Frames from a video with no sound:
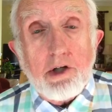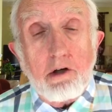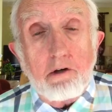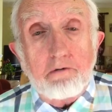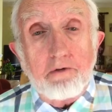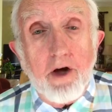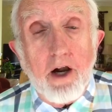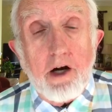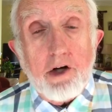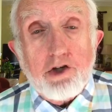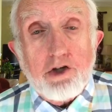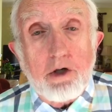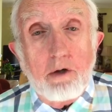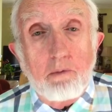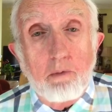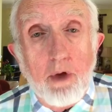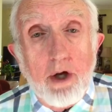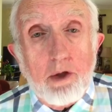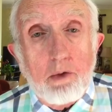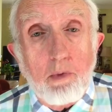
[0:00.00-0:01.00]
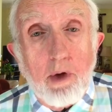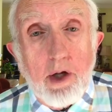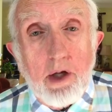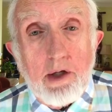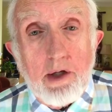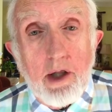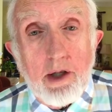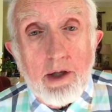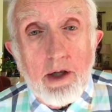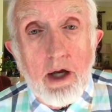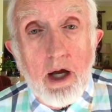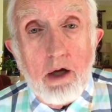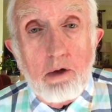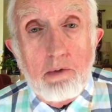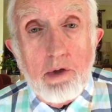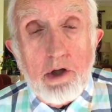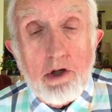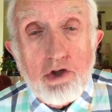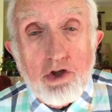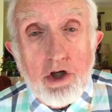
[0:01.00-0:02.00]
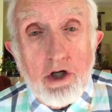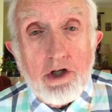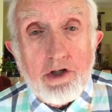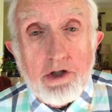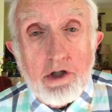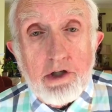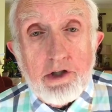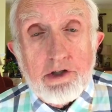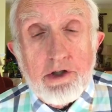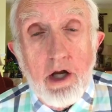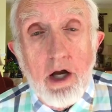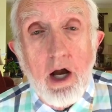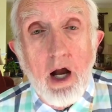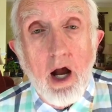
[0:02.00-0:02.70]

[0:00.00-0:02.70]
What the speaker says: our fellowship with one another and with Jesus